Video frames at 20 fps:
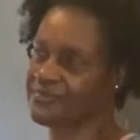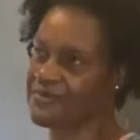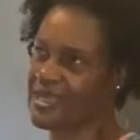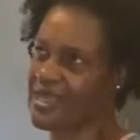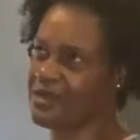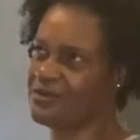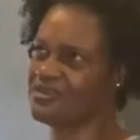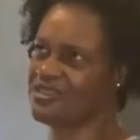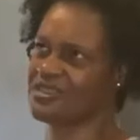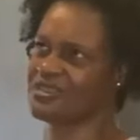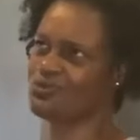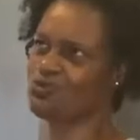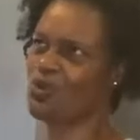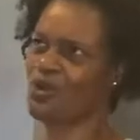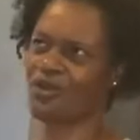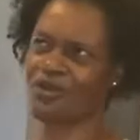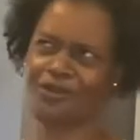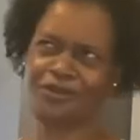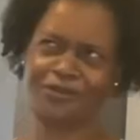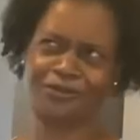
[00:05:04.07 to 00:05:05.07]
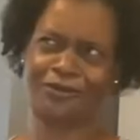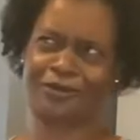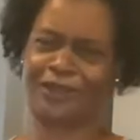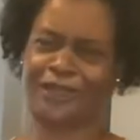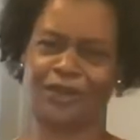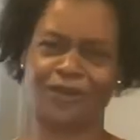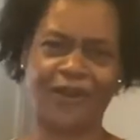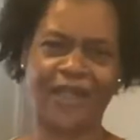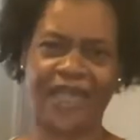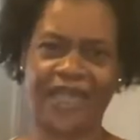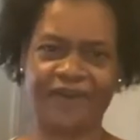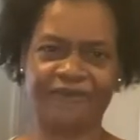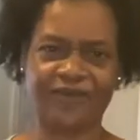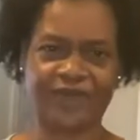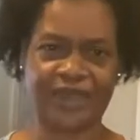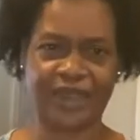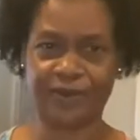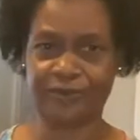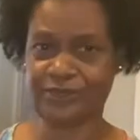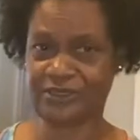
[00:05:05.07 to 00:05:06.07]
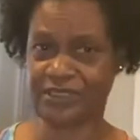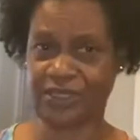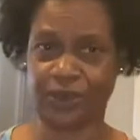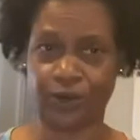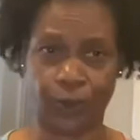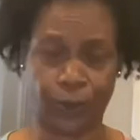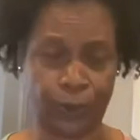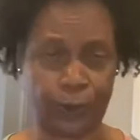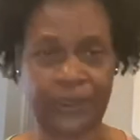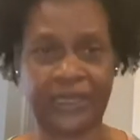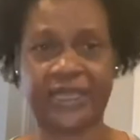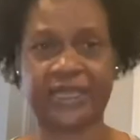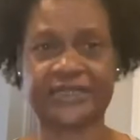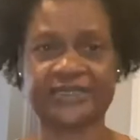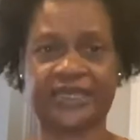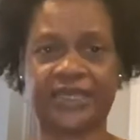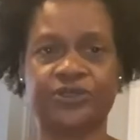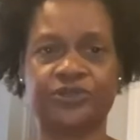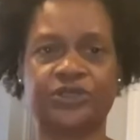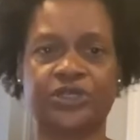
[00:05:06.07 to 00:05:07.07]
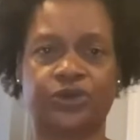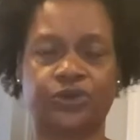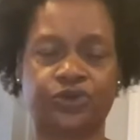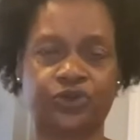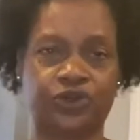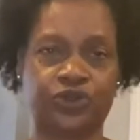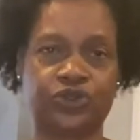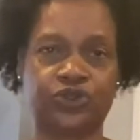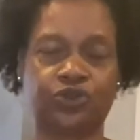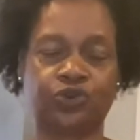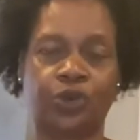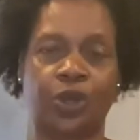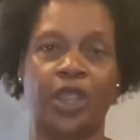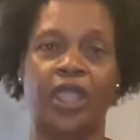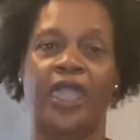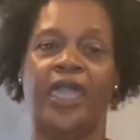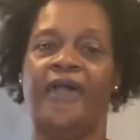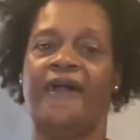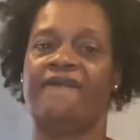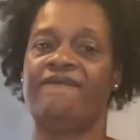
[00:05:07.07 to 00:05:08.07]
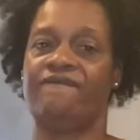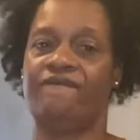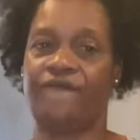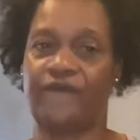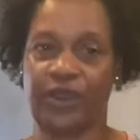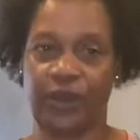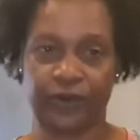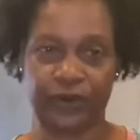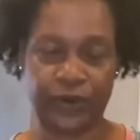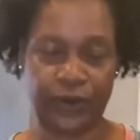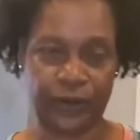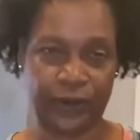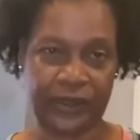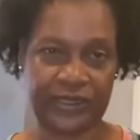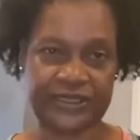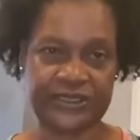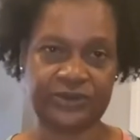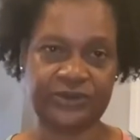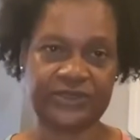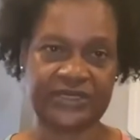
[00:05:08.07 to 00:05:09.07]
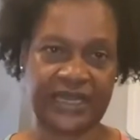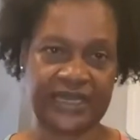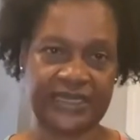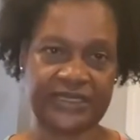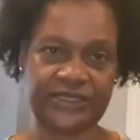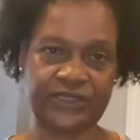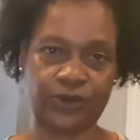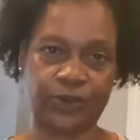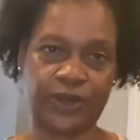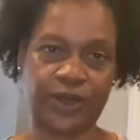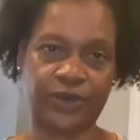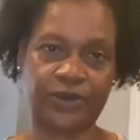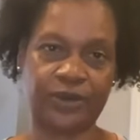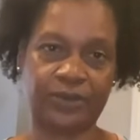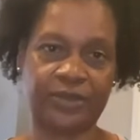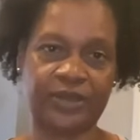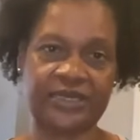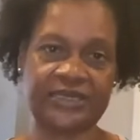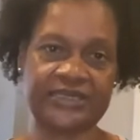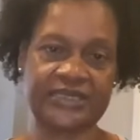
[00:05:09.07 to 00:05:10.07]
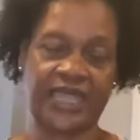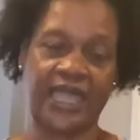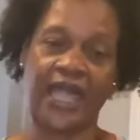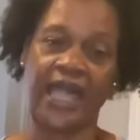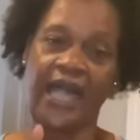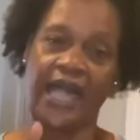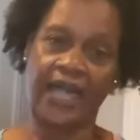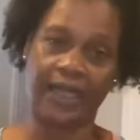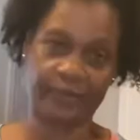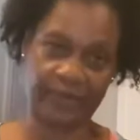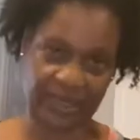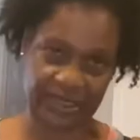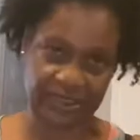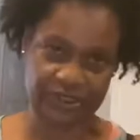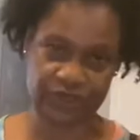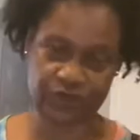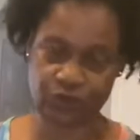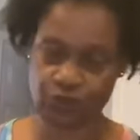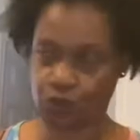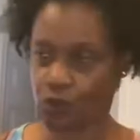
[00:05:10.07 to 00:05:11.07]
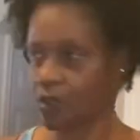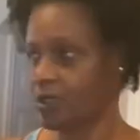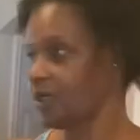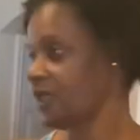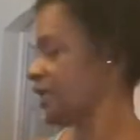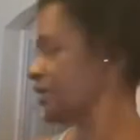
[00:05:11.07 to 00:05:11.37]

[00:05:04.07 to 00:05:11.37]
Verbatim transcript: I was just wondering, you know, they don't have, and I was there early because I used to go to the store very early. As soon as I get Zoe on the bus, I'm at the store.